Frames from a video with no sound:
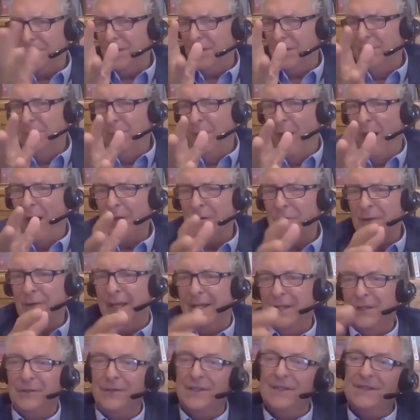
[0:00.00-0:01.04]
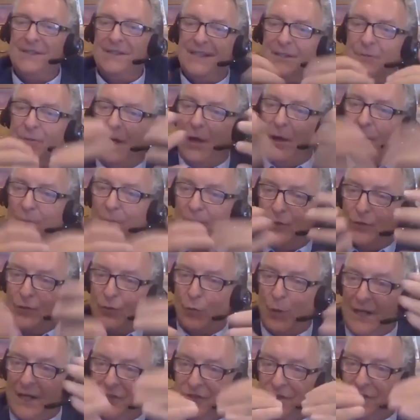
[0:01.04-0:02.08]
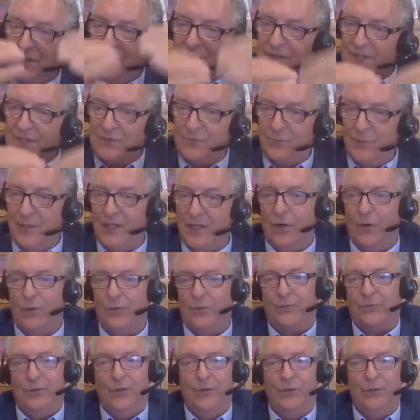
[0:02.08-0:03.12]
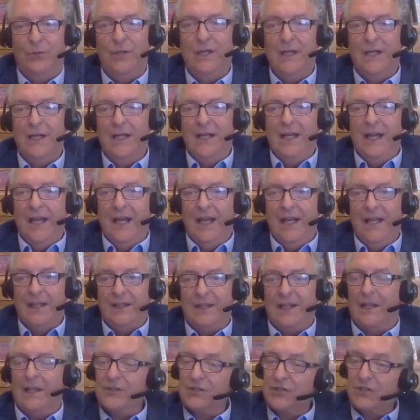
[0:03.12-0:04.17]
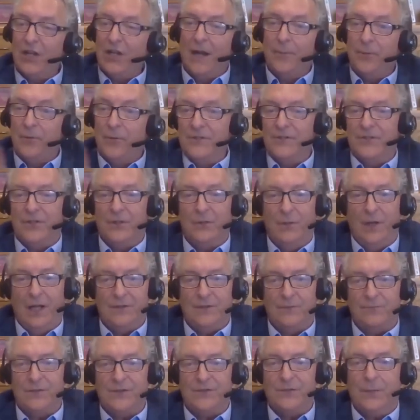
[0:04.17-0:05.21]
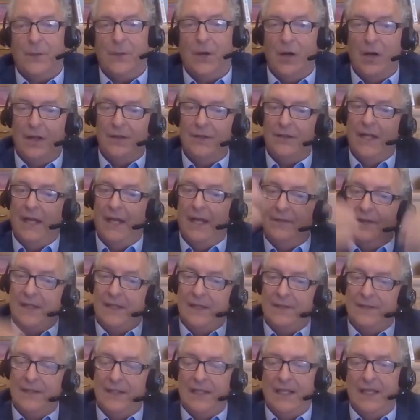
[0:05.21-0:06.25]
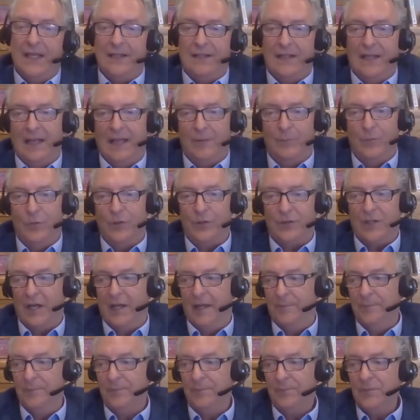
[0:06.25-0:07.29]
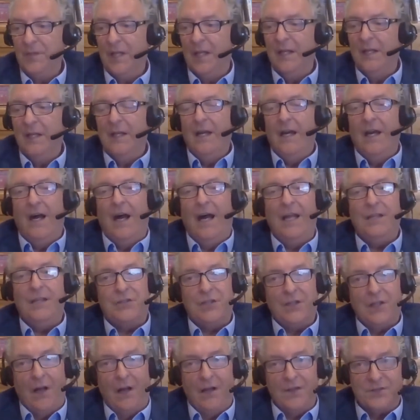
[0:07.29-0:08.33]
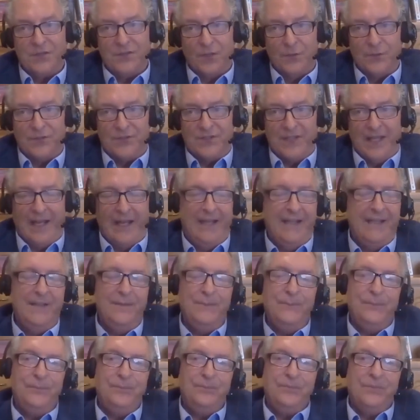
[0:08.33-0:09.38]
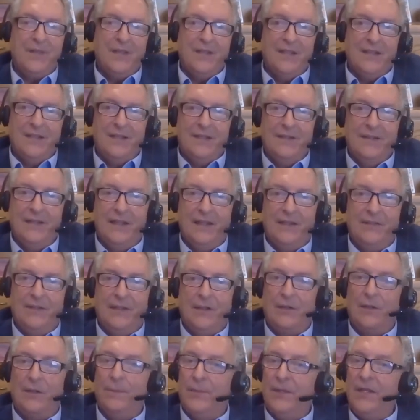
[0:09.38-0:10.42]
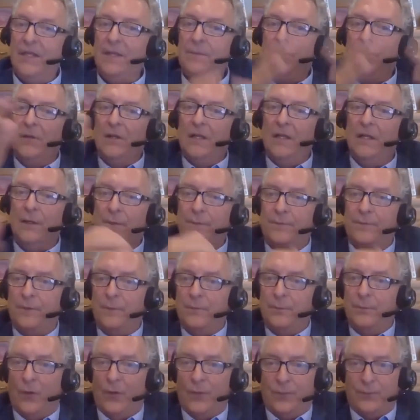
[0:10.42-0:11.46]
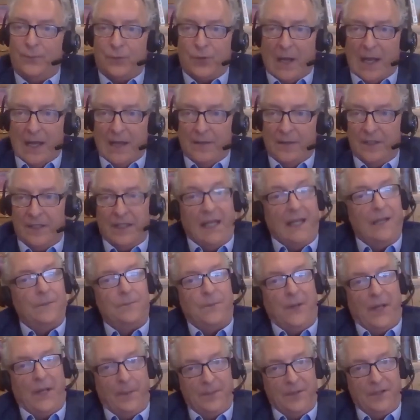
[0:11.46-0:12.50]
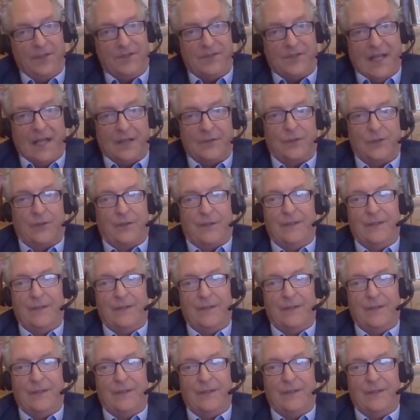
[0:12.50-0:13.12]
moderator and see, are there questions as we go through? And I'll stop once in a while to respond, and then at the end have more time. I should also say that there are people here from both private and public sector.